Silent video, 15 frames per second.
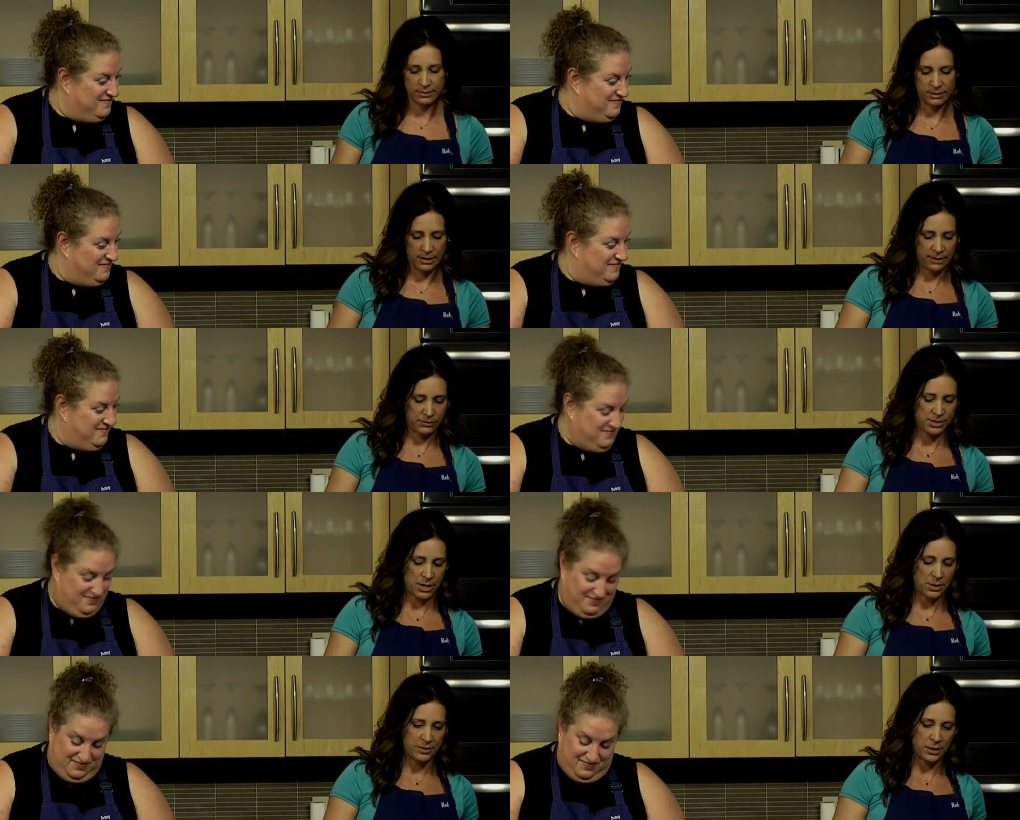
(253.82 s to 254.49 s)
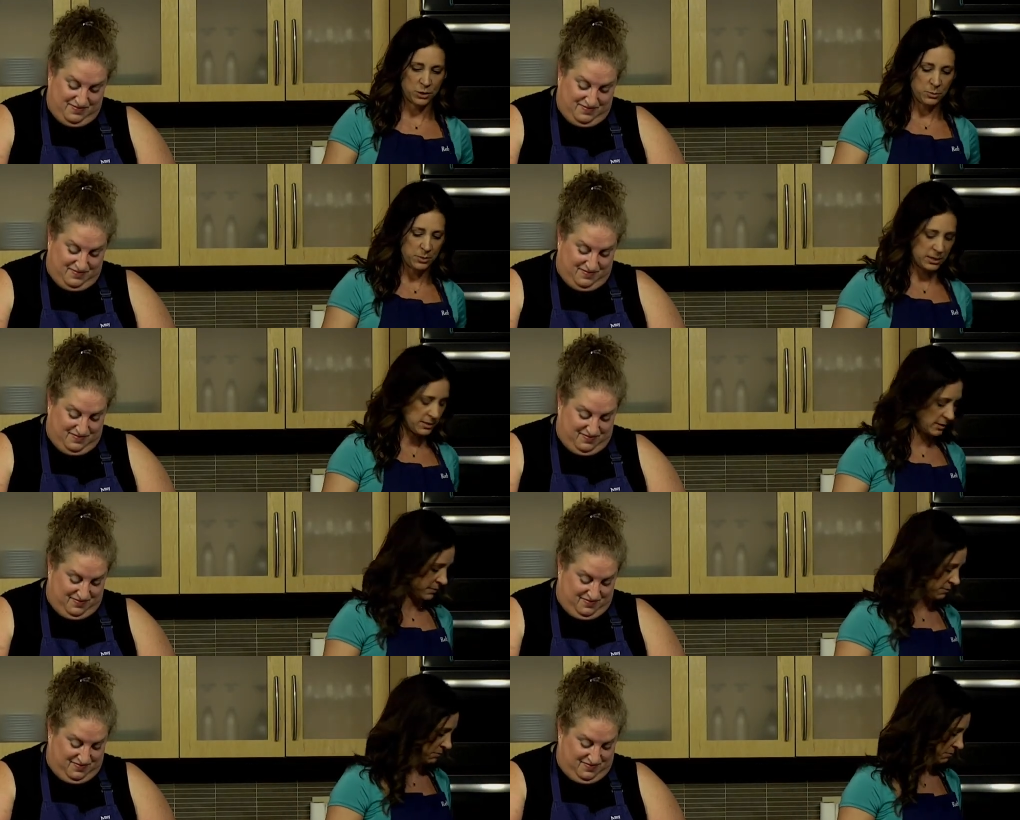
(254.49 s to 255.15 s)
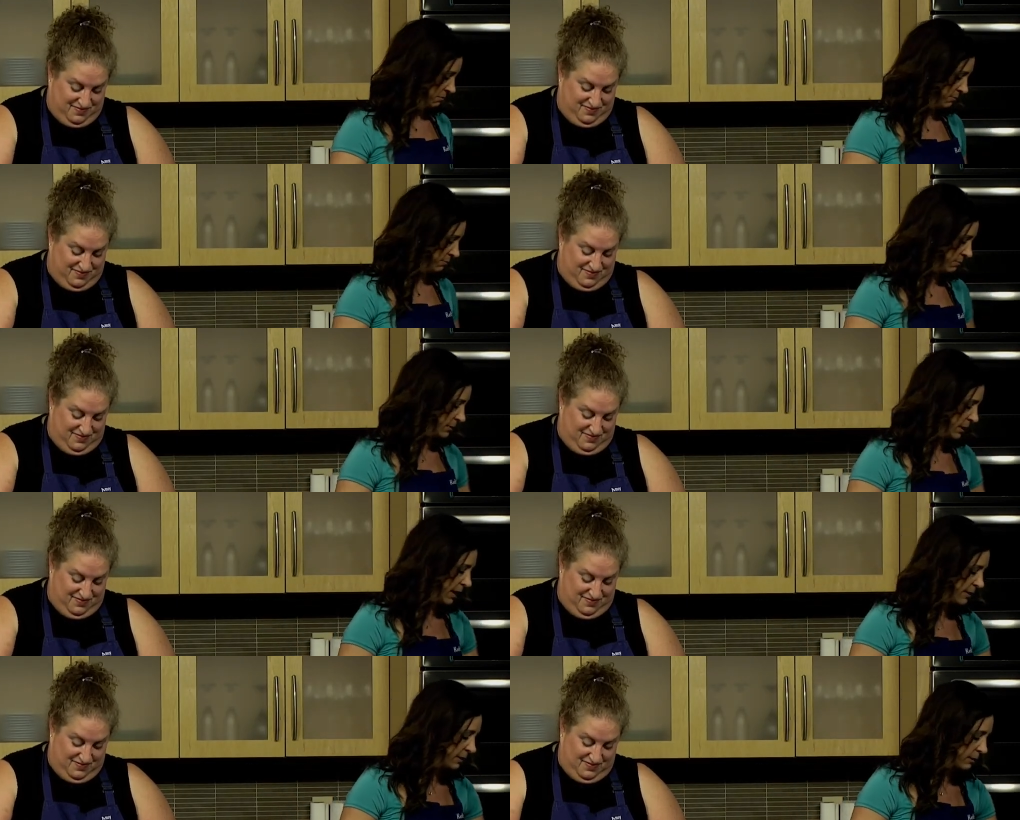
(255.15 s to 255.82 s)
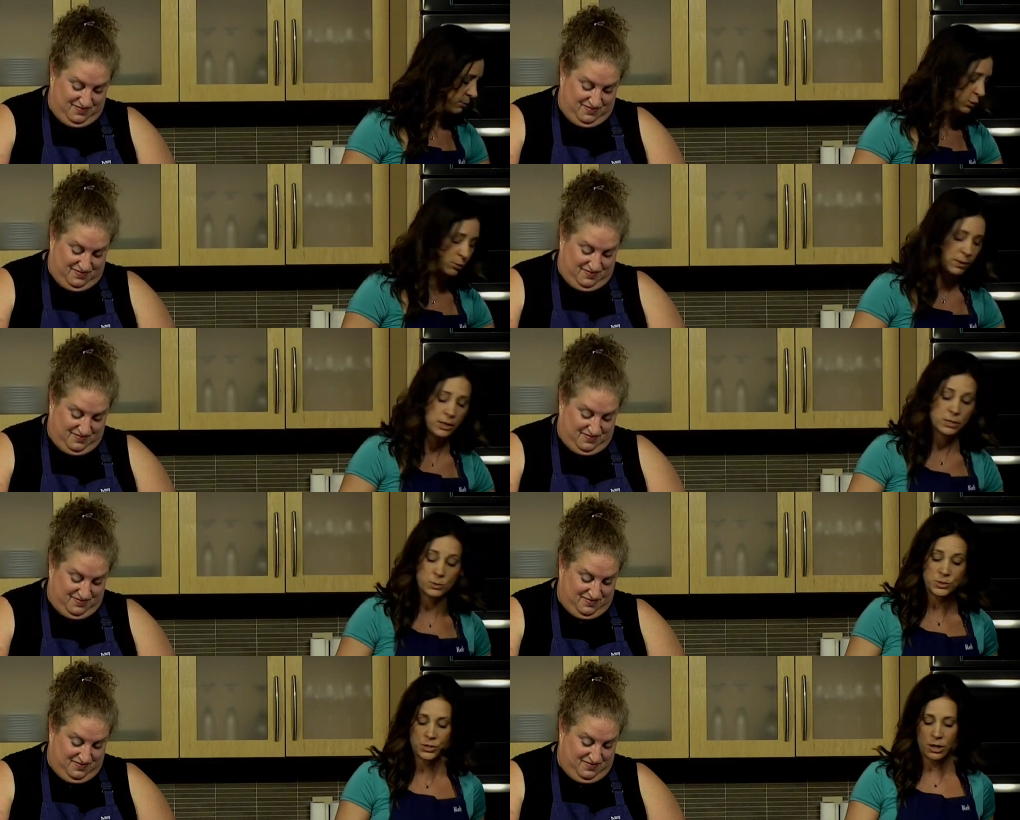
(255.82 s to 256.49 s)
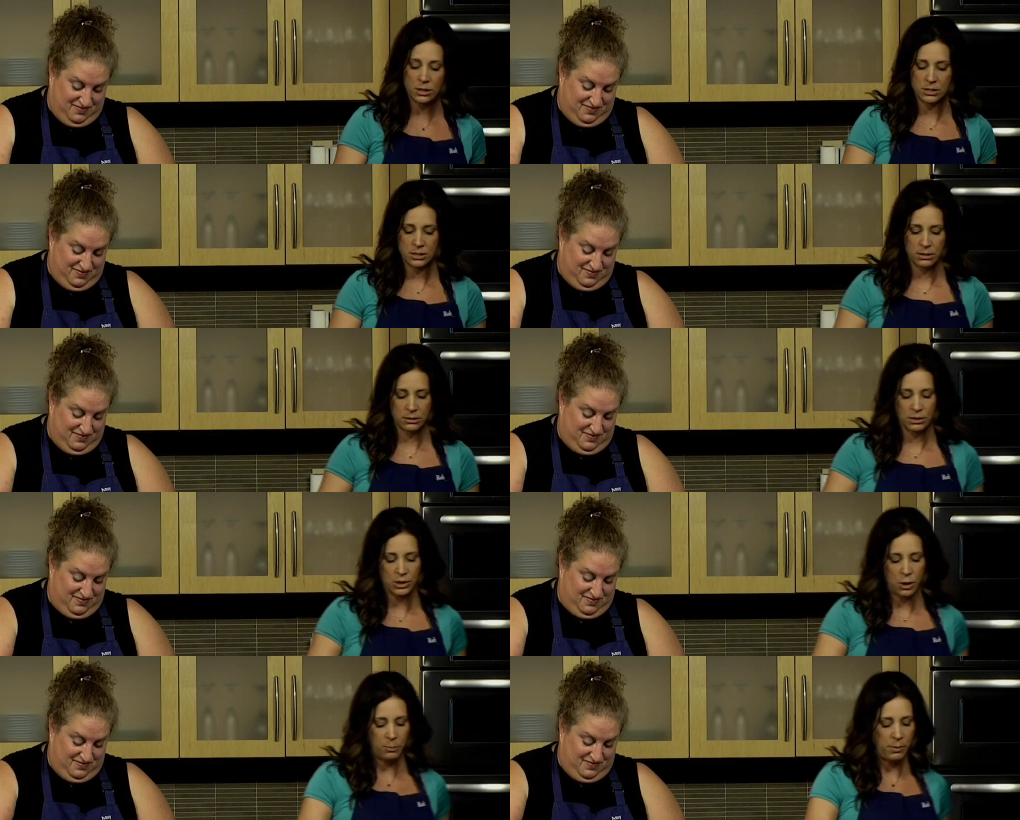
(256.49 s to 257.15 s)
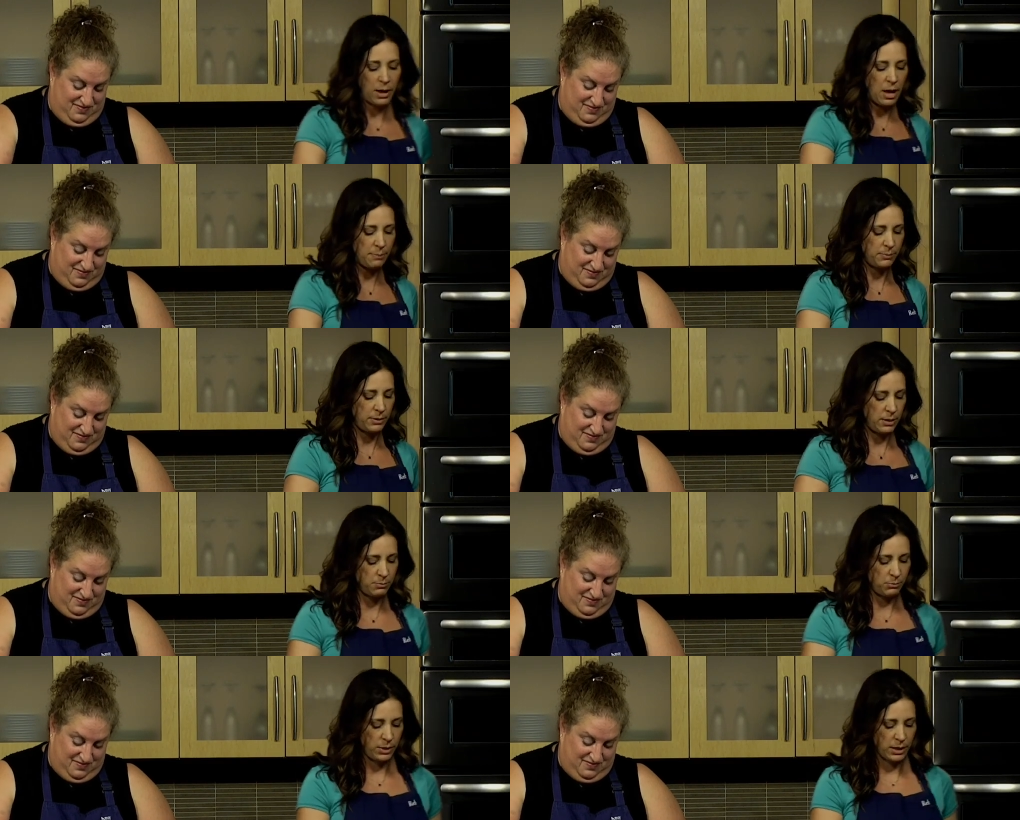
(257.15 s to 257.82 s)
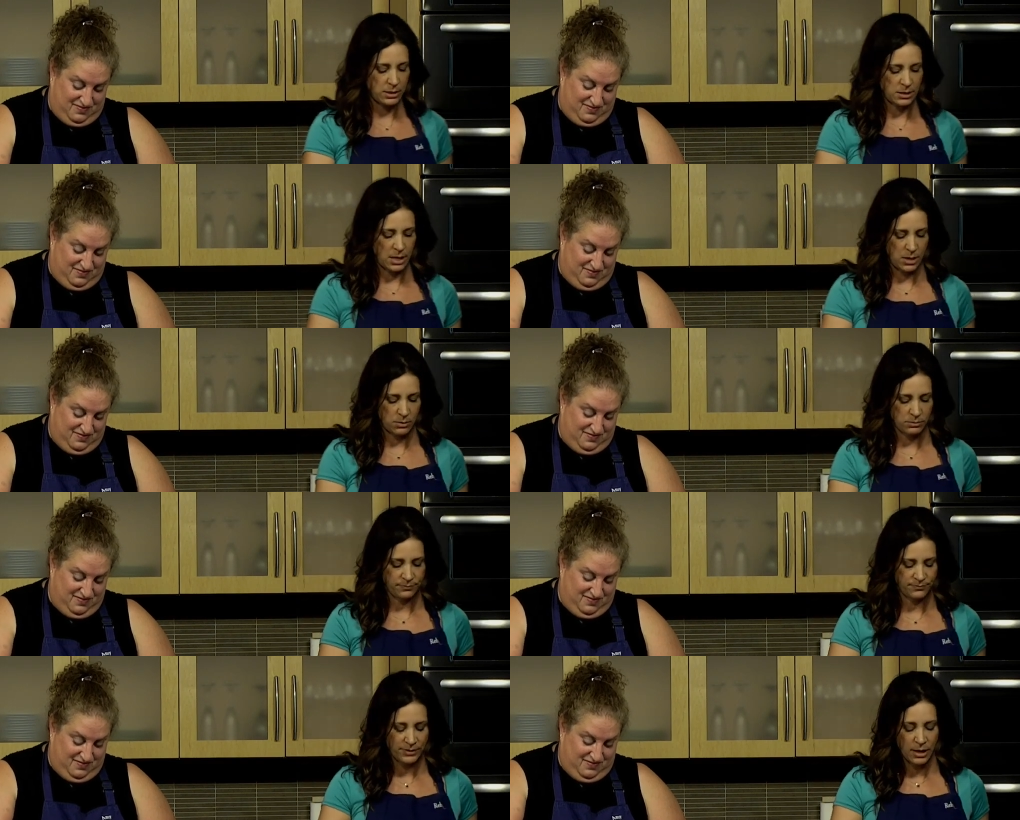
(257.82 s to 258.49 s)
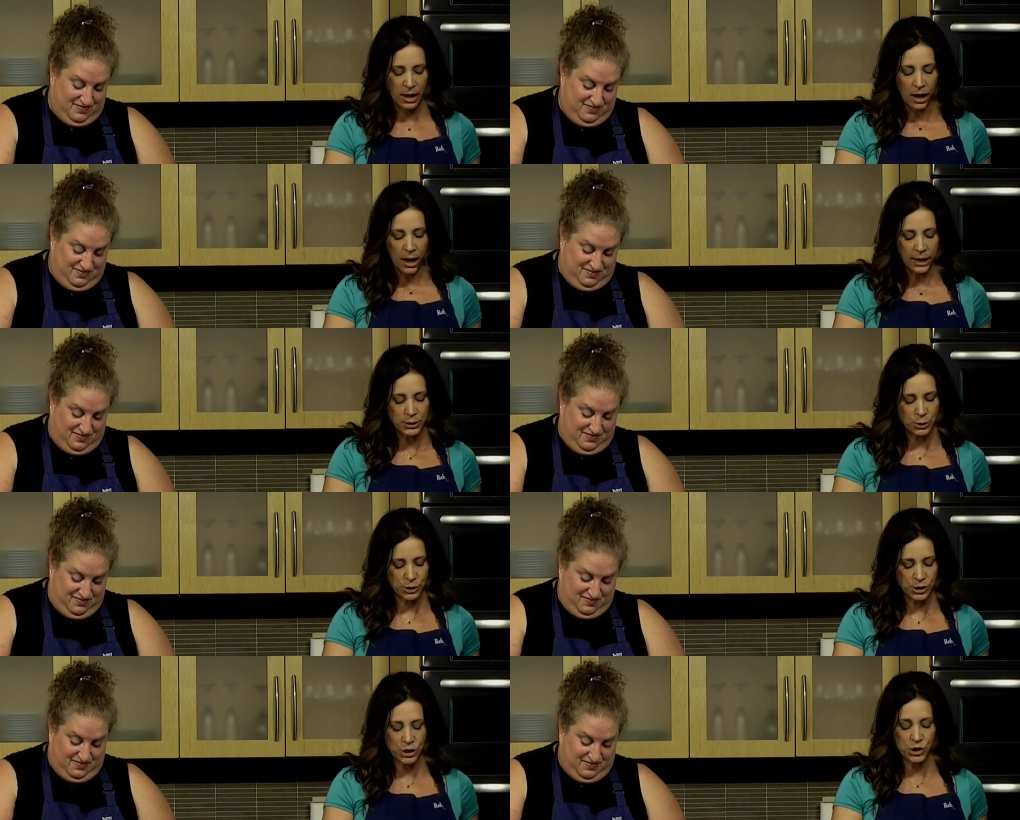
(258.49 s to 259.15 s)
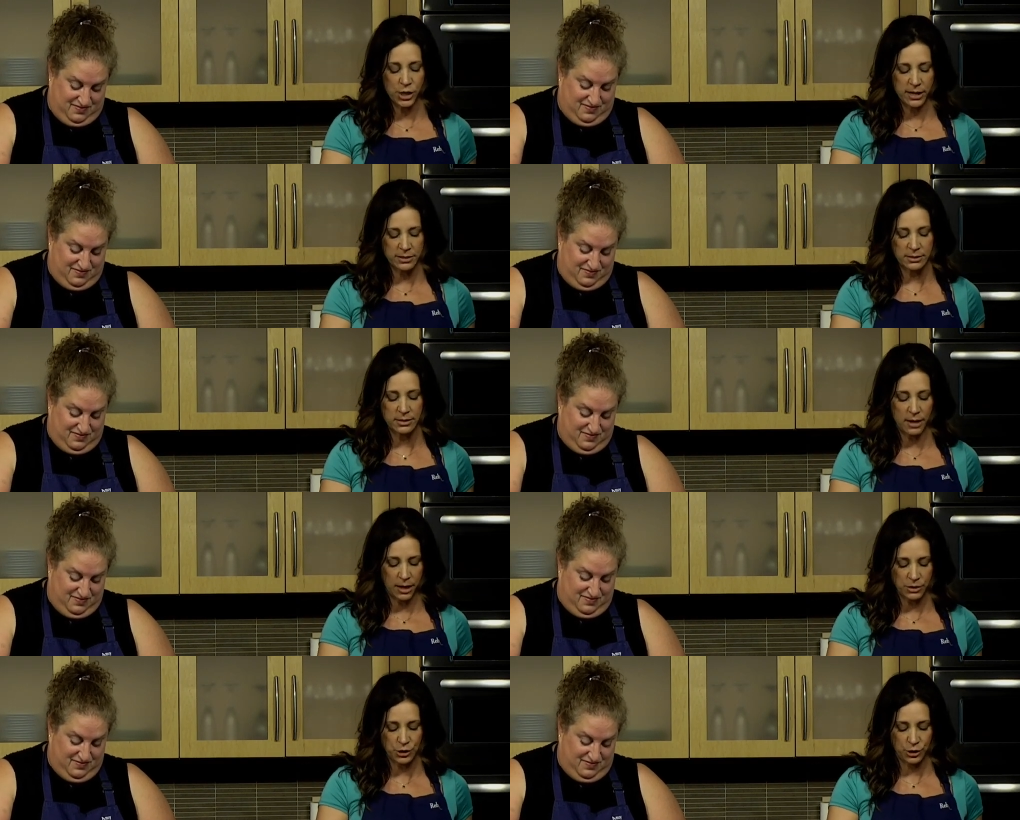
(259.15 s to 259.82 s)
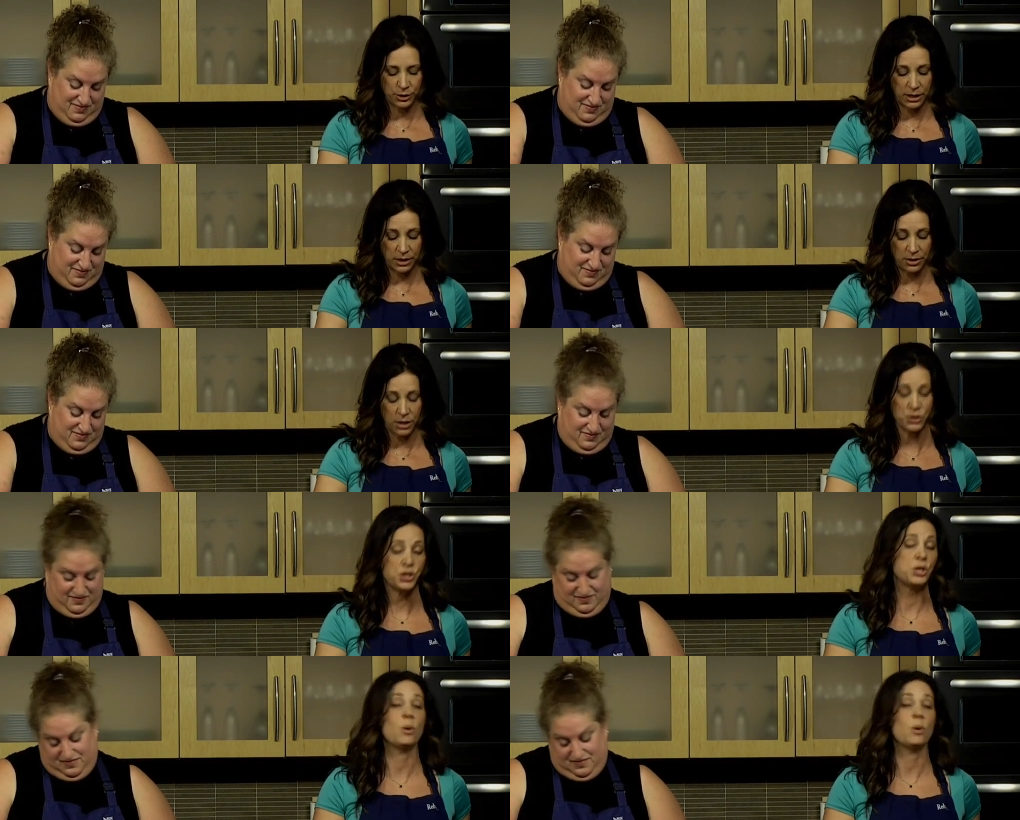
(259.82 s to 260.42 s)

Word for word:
Speaker 1: every now and then you mix it. Mm. And the blueberries will start to, you know, pop and break down. I do suggest not turning it on too